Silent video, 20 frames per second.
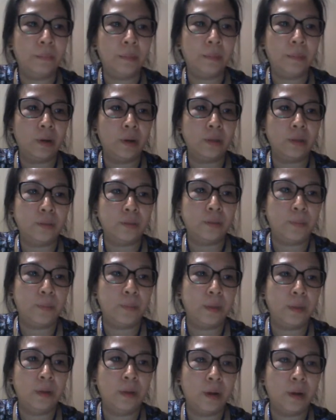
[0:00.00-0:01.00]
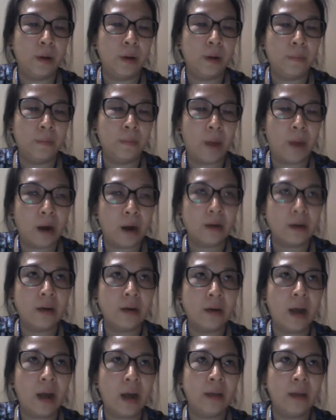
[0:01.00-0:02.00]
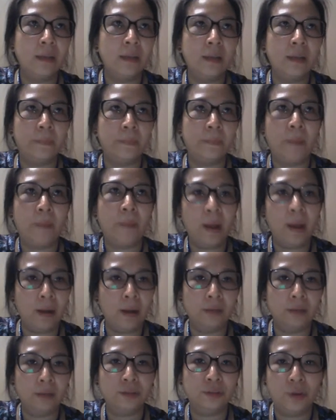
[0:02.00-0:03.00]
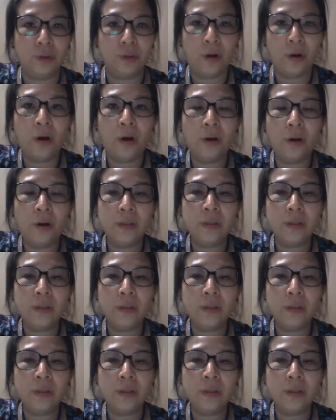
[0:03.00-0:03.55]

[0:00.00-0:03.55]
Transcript: speed marker, I need a pen, and so on.